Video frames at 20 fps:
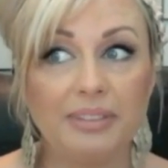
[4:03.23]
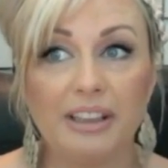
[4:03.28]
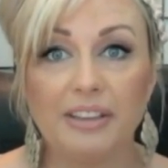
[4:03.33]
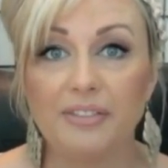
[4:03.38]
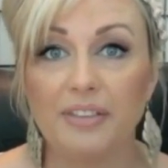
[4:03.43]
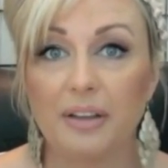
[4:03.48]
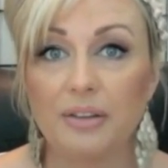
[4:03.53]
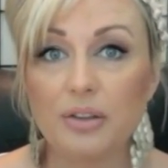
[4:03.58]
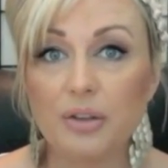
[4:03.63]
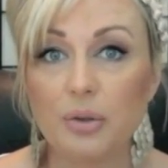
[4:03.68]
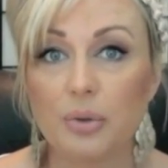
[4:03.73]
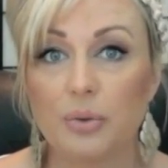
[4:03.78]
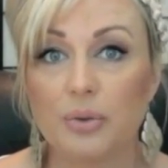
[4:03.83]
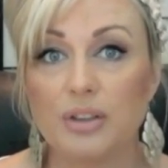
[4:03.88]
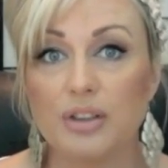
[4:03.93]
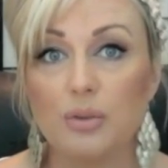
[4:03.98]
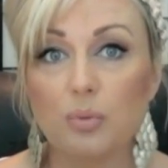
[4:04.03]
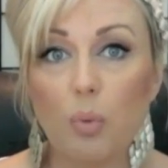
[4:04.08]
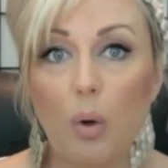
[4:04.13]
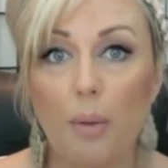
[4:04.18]
even to
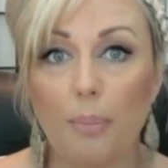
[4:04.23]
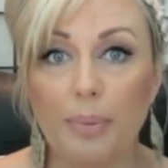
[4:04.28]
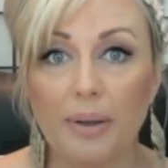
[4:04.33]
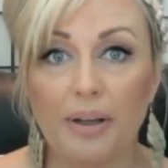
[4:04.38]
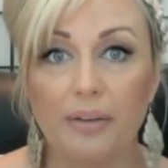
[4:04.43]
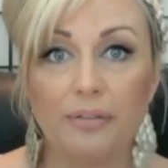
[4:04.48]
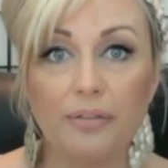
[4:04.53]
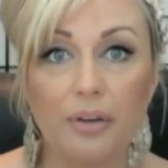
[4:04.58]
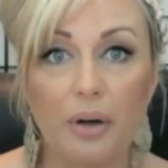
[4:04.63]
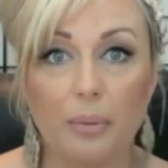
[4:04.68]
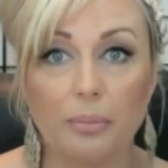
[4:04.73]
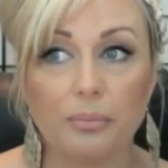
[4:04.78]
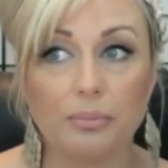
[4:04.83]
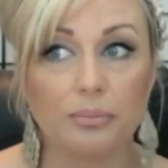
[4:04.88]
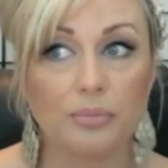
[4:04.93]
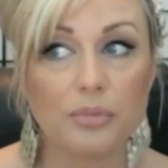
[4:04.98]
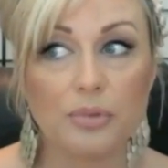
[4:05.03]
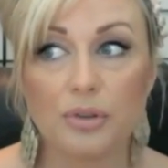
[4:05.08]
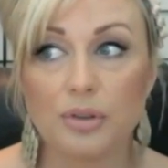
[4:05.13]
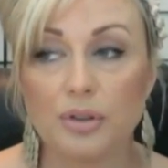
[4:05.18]
swap it
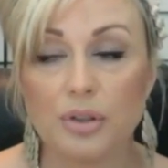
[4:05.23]
from